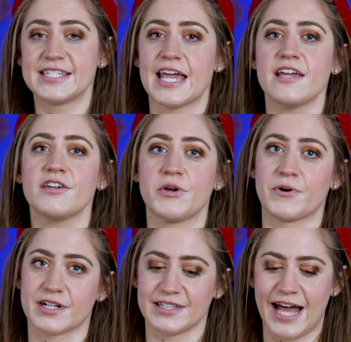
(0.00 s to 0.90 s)
take
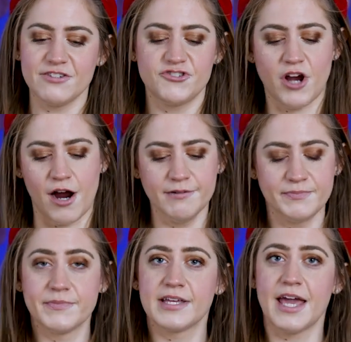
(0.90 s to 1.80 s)
your glass jar
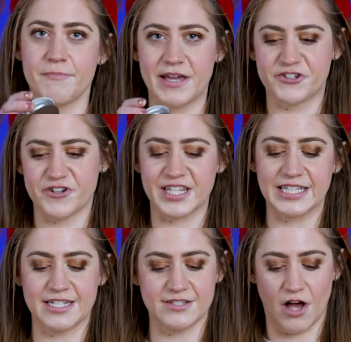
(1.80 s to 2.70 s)
and make sure the
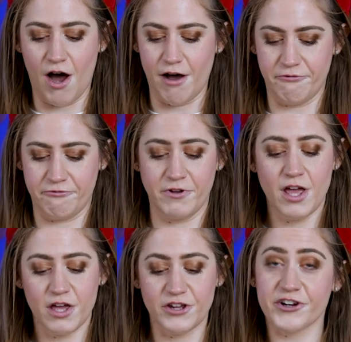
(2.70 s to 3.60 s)
lid is off.
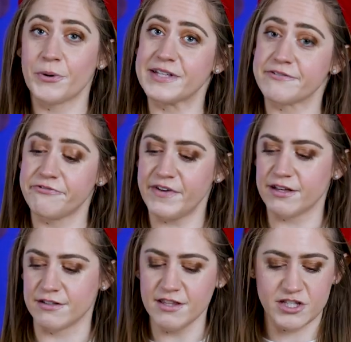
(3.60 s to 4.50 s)
You're going to
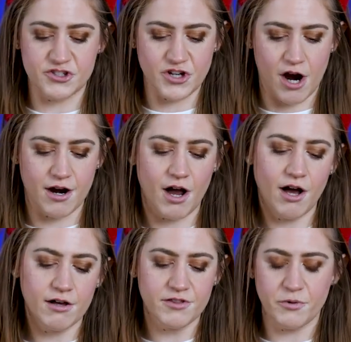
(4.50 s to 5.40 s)
fill the jar
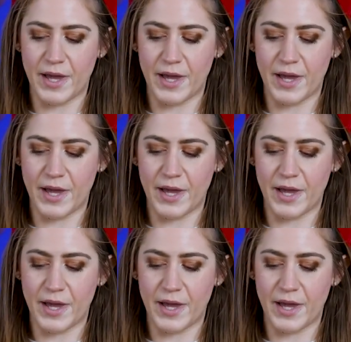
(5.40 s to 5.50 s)
all the